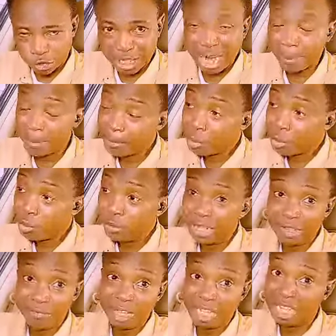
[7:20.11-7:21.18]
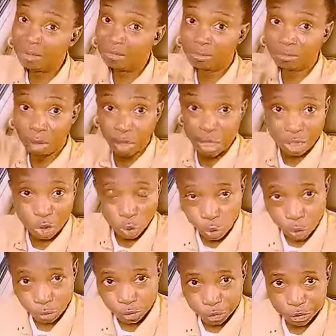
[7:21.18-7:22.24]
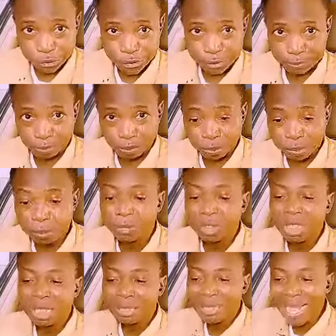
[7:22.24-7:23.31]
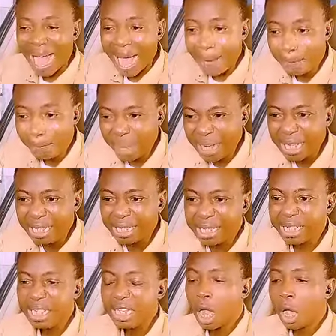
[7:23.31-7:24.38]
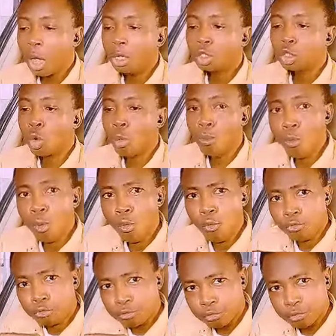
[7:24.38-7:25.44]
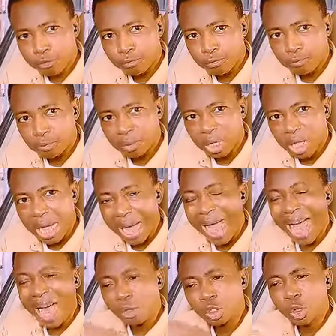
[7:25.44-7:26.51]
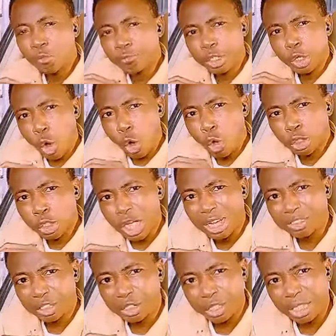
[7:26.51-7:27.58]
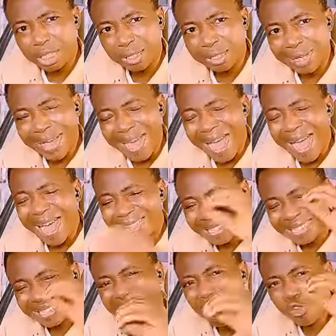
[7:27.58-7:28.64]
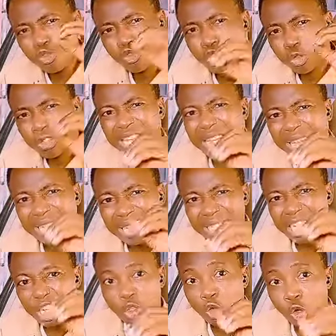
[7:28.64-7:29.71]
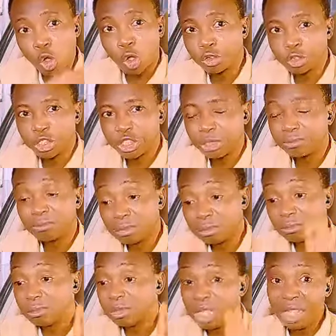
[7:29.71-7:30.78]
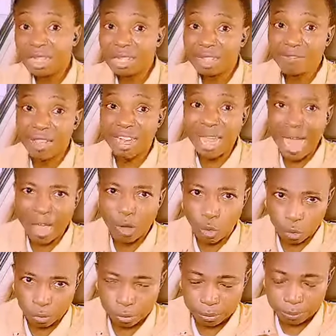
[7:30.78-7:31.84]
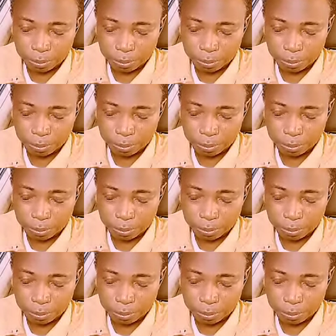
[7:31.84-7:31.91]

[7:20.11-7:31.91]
There are people who live in more than two countries. The ability to move out of the old country and stay rooted in the new country is a very high one.